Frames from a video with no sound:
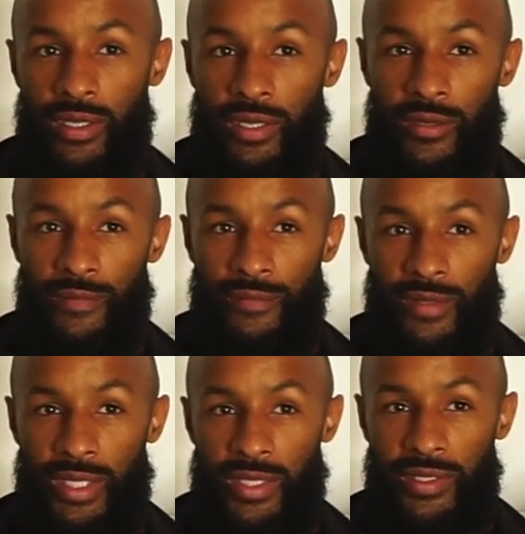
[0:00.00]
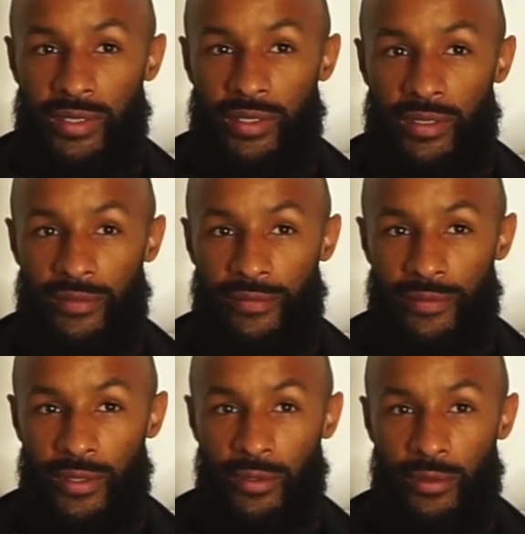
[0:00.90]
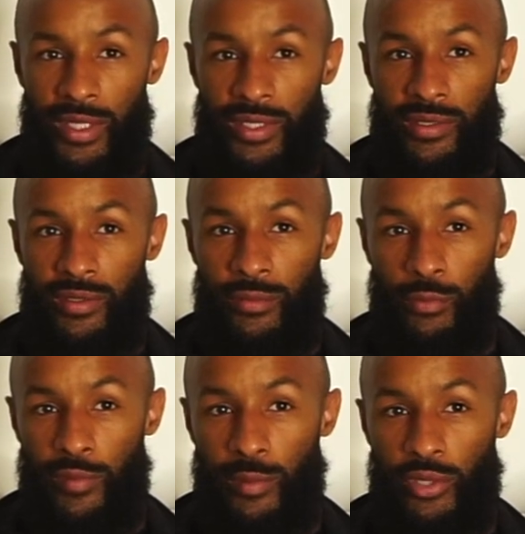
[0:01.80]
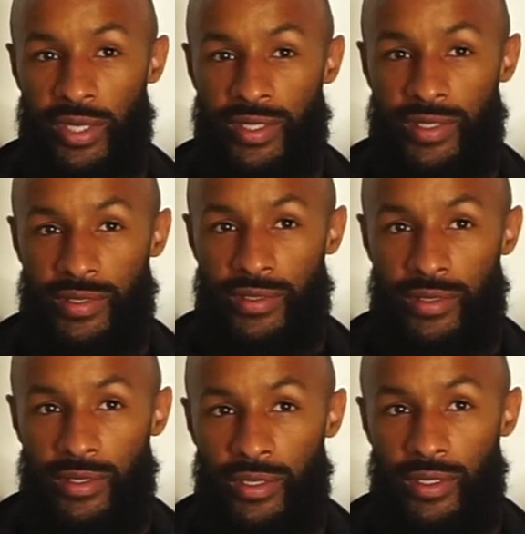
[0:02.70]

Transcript: Vanessa Fernquest with a brace